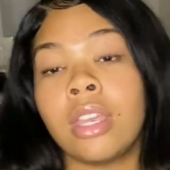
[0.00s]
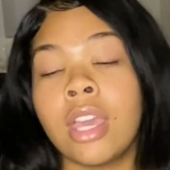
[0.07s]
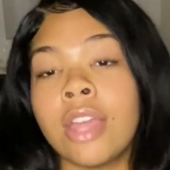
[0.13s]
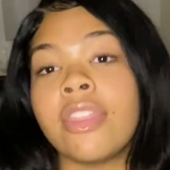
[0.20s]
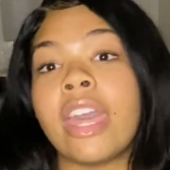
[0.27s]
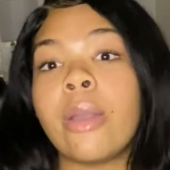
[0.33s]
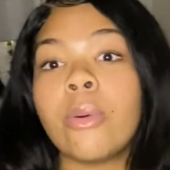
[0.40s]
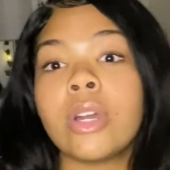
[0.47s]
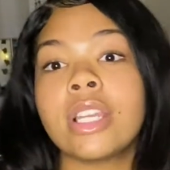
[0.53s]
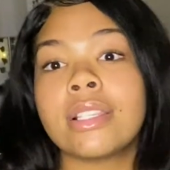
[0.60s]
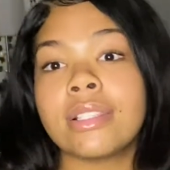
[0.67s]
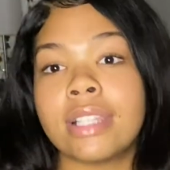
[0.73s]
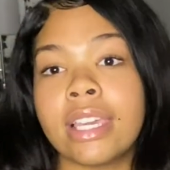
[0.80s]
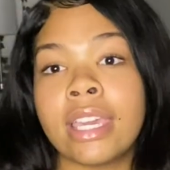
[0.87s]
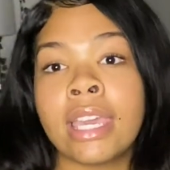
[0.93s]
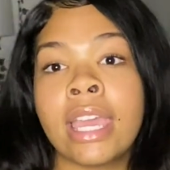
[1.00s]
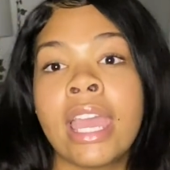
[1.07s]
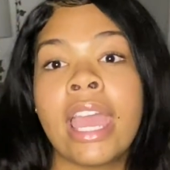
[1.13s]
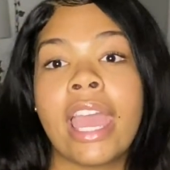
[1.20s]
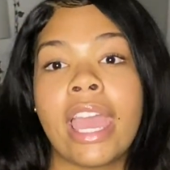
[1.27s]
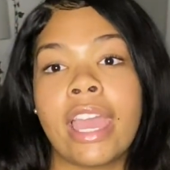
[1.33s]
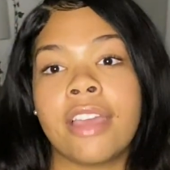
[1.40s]
They want to see
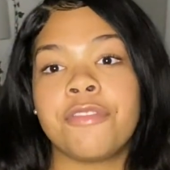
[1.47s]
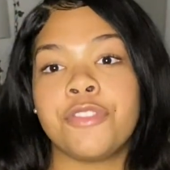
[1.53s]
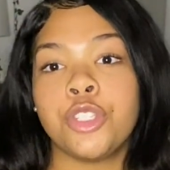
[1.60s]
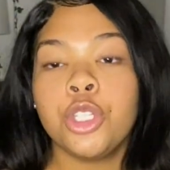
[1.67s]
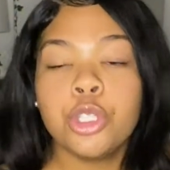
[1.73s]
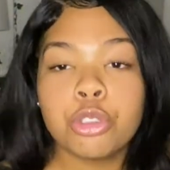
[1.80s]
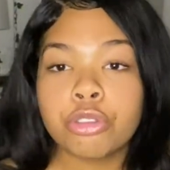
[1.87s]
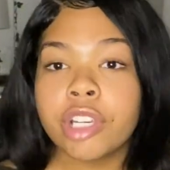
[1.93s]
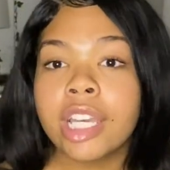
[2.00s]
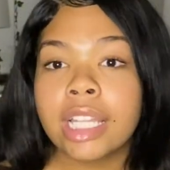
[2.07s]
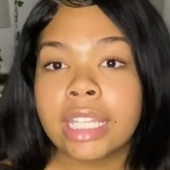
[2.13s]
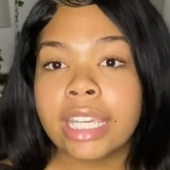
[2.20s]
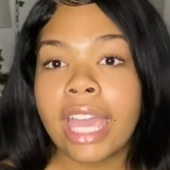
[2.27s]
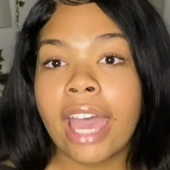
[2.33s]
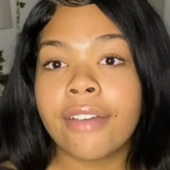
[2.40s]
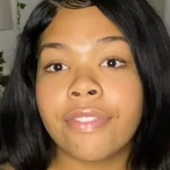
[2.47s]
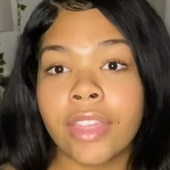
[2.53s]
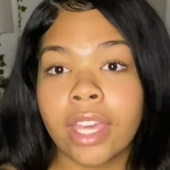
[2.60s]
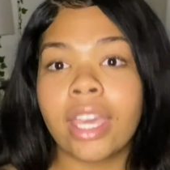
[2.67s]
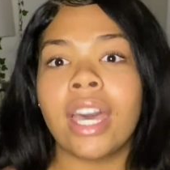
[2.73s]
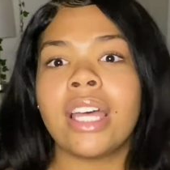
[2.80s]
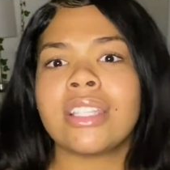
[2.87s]
if you really have the
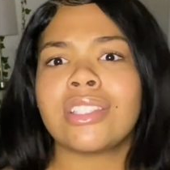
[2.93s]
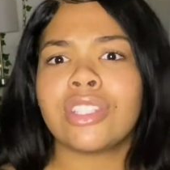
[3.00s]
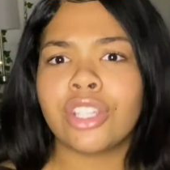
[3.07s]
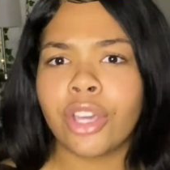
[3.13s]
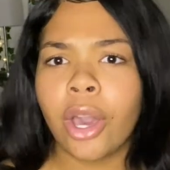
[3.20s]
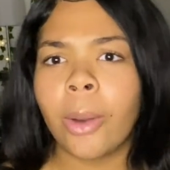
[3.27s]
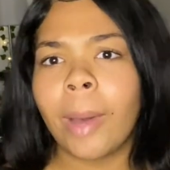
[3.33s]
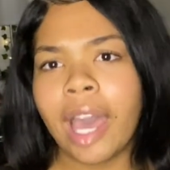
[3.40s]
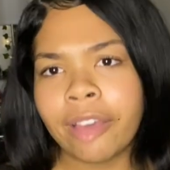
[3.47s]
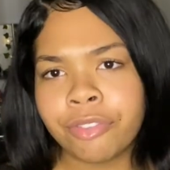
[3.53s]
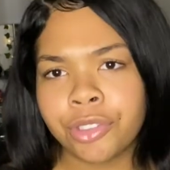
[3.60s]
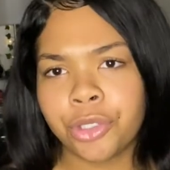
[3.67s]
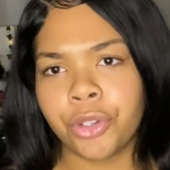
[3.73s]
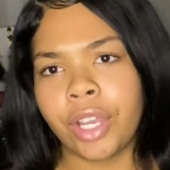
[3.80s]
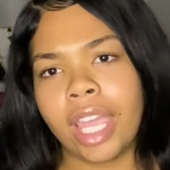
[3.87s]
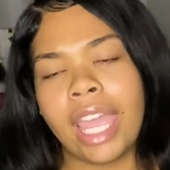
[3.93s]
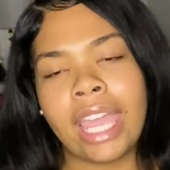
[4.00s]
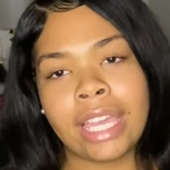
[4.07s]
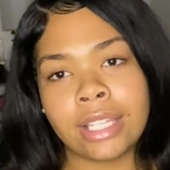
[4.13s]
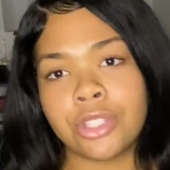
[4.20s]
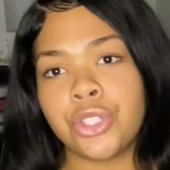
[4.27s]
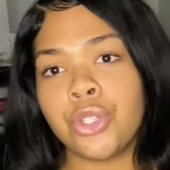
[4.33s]
guts to go after it
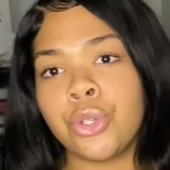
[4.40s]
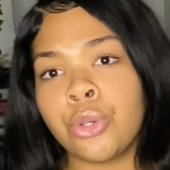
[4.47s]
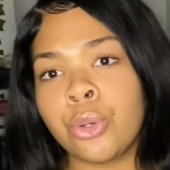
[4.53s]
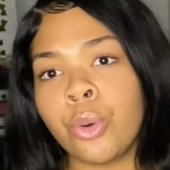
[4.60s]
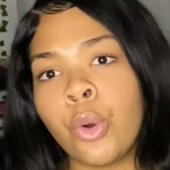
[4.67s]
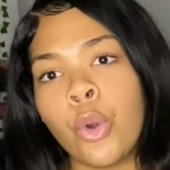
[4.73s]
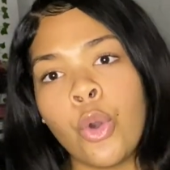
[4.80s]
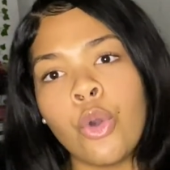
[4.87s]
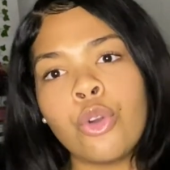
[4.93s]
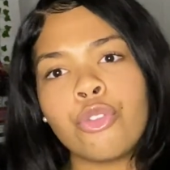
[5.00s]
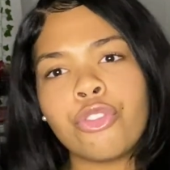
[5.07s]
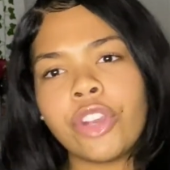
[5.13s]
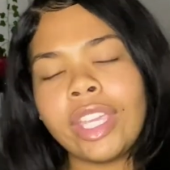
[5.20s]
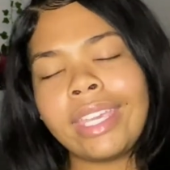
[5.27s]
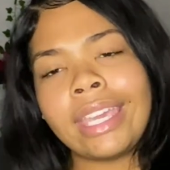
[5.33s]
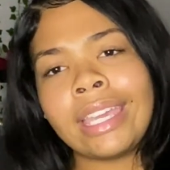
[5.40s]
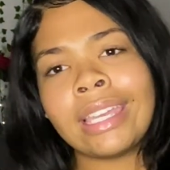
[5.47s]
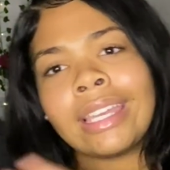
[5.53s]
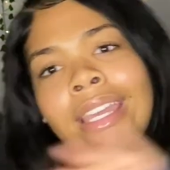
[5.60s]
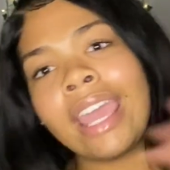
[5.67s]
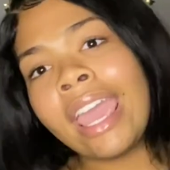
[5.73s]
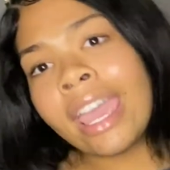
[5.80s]
and to freaking
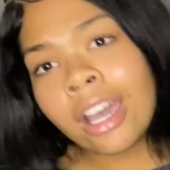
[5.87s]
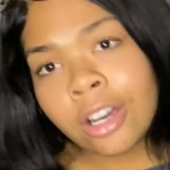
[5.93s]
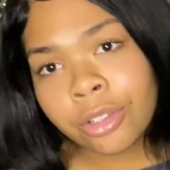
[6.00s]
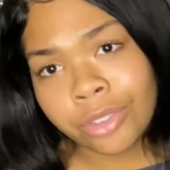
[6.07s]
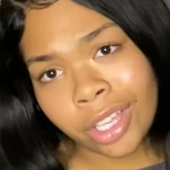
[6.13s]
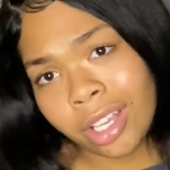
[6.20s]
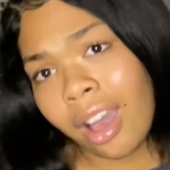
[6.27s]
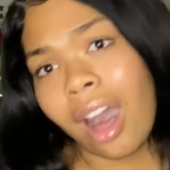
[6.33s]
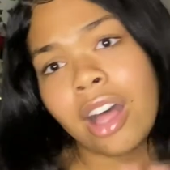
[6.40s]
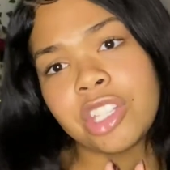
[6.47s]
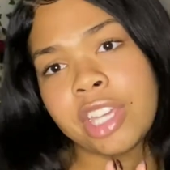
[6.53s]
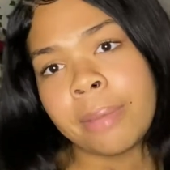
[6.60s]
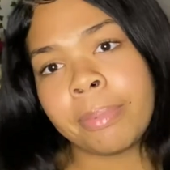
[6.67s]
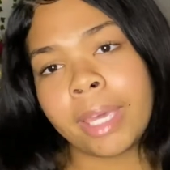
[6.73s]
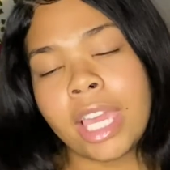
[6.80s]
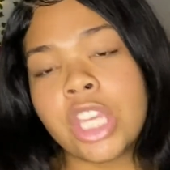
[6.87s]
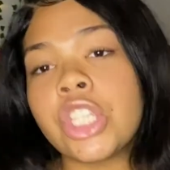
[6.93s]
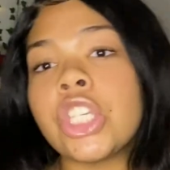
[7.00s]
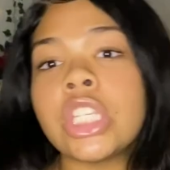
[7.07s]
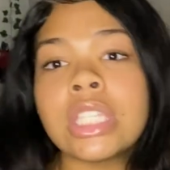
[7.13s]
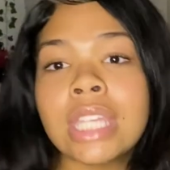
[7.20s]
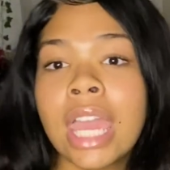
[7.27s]
nail their college
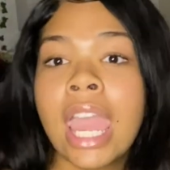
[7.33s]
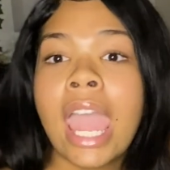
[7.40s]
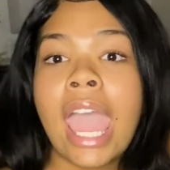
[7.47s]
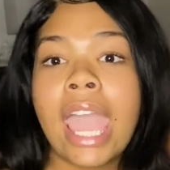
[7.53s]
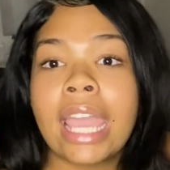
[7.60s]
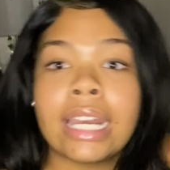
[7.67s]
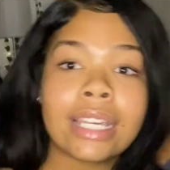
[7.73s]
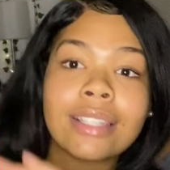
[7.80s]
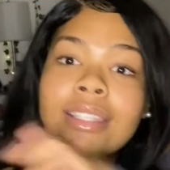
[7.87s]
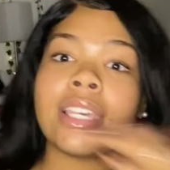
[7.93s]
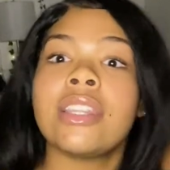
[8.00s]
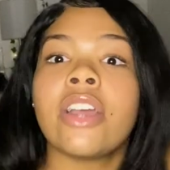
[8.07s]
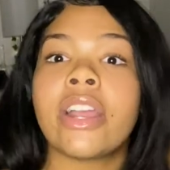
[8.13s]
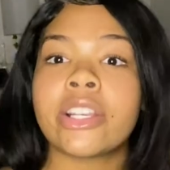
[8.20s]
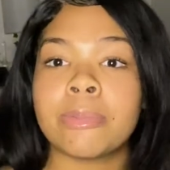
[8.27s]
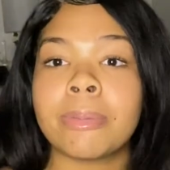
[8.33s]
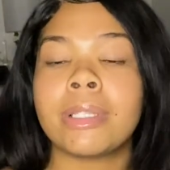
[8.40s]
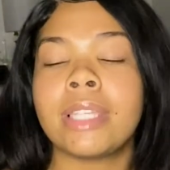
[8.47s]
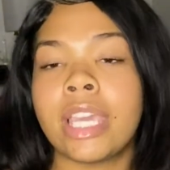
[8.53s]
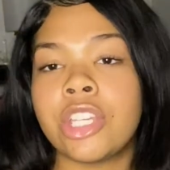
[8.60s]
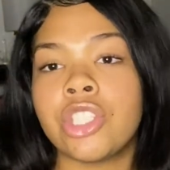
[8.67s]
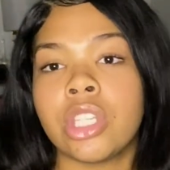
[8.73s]
applications and exceed their
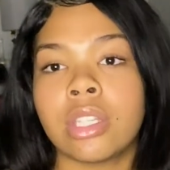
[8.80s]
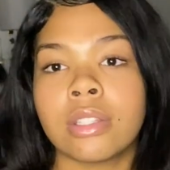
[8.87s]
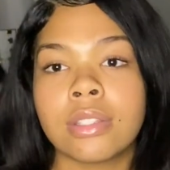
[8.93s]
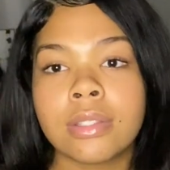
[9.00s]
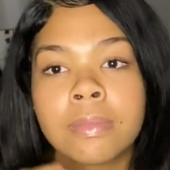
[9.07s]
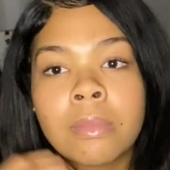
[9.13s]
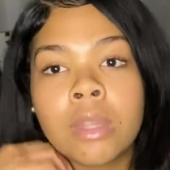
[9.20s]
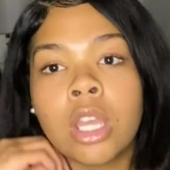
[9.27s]
expectations.